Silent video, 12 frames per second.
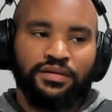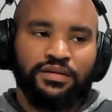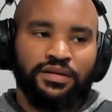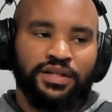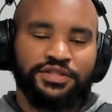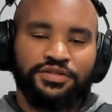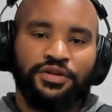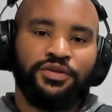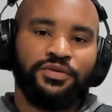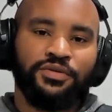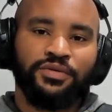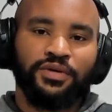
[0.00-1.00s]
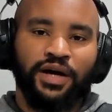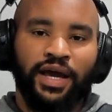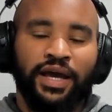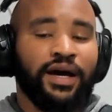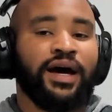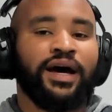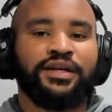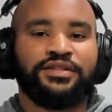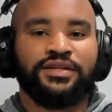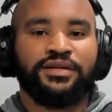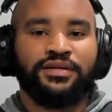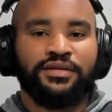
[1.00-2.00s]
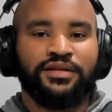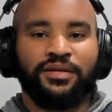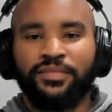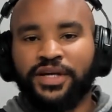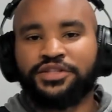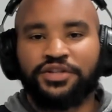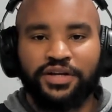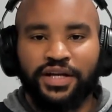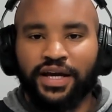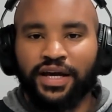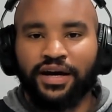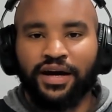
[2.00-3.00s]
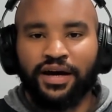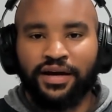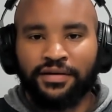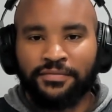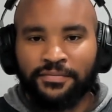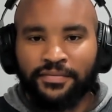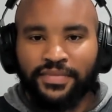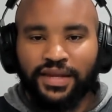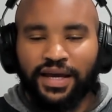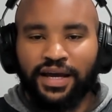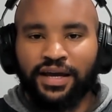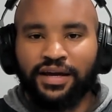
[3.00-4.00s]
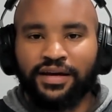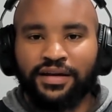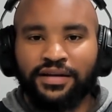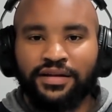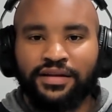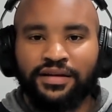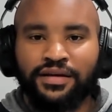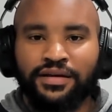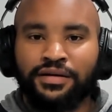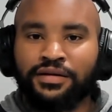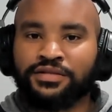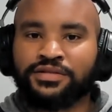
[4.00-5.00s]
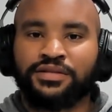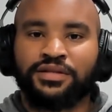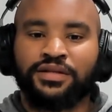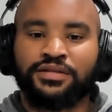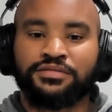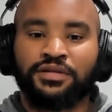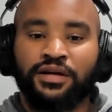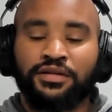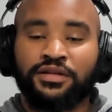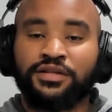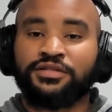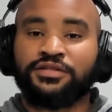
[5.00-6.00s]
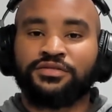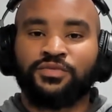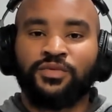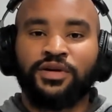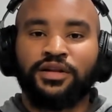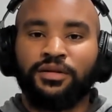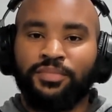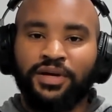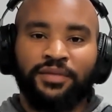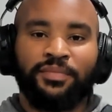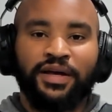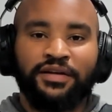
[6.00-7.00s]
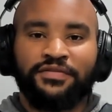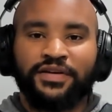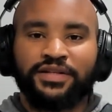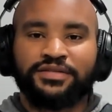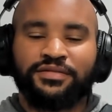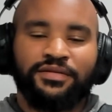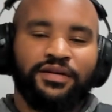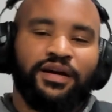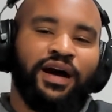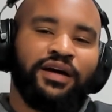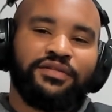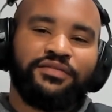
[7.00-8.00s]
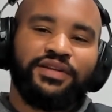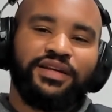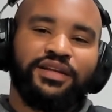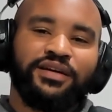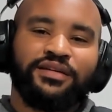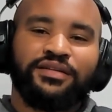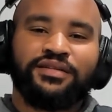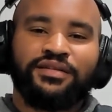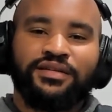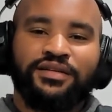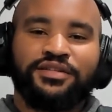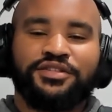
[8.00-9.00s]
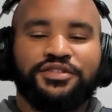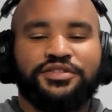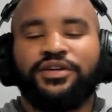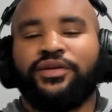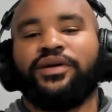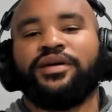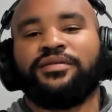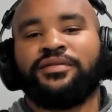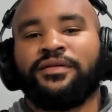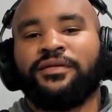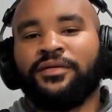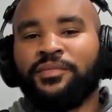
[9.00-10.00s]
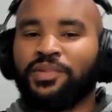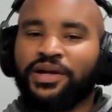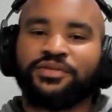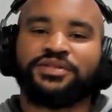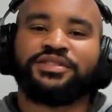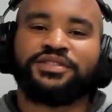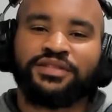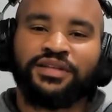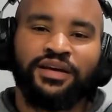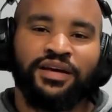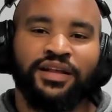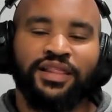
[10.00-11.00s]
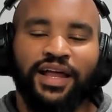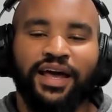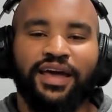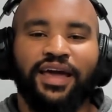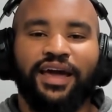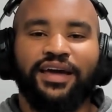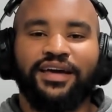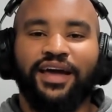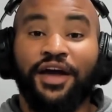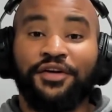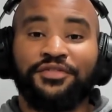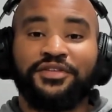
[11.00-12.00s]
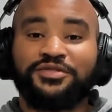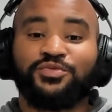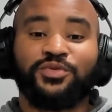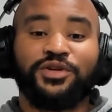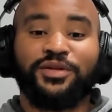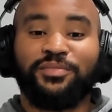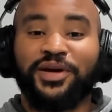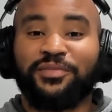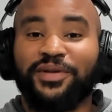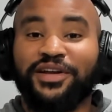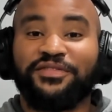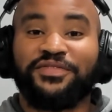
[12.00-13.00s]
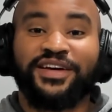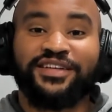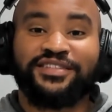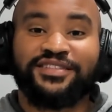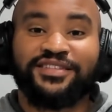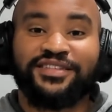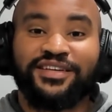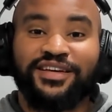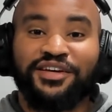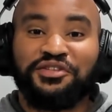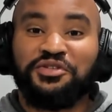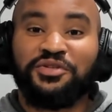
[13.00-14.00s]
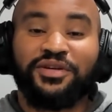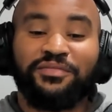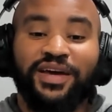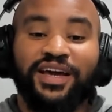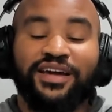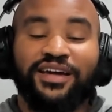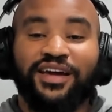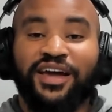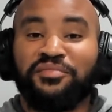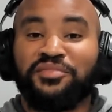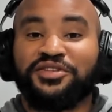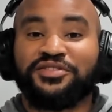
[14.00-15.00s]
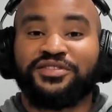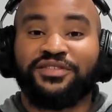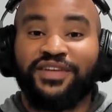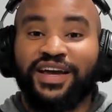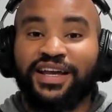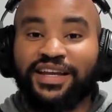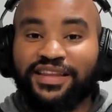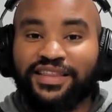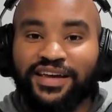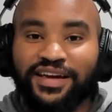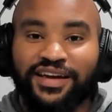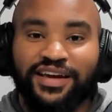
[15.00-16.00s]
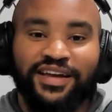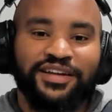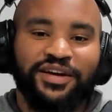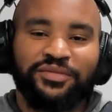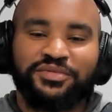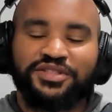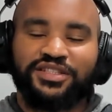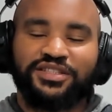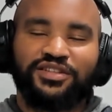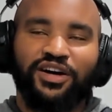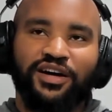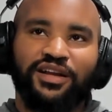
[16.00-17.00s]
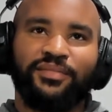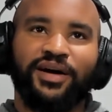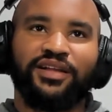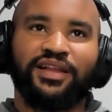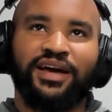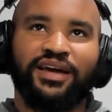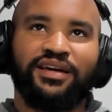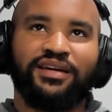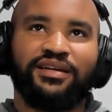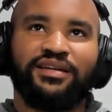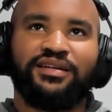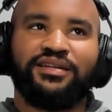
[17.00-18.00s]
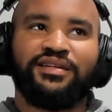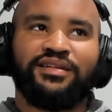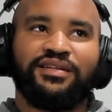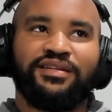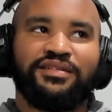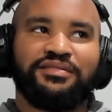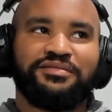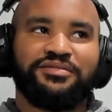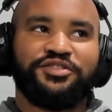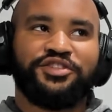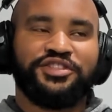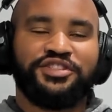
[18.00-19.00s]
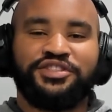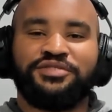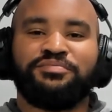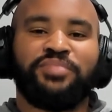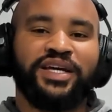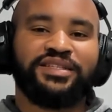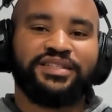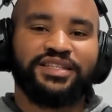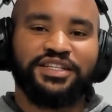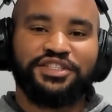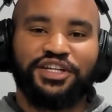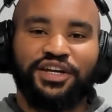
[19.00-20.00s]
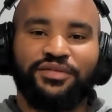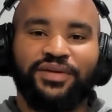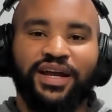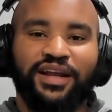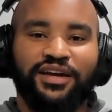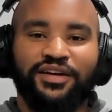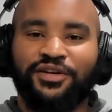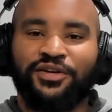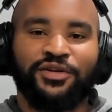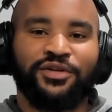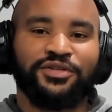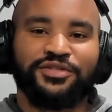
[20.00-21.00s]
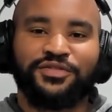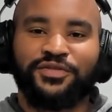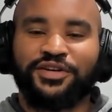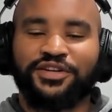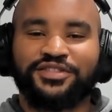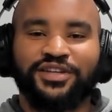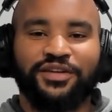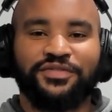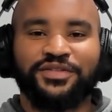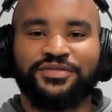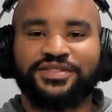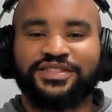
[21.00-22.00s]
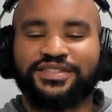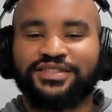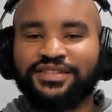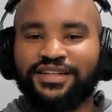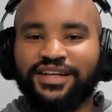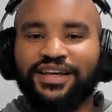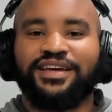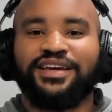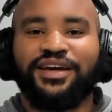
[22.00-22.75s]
this new AI, to the midjourney AI, and he was like, this is one of the big benefits. I don't even need to show it, but it was like, hey, this is one of the big benefits. You can make images of anything. And it was just talking about like just basically generating girls for yourself, and it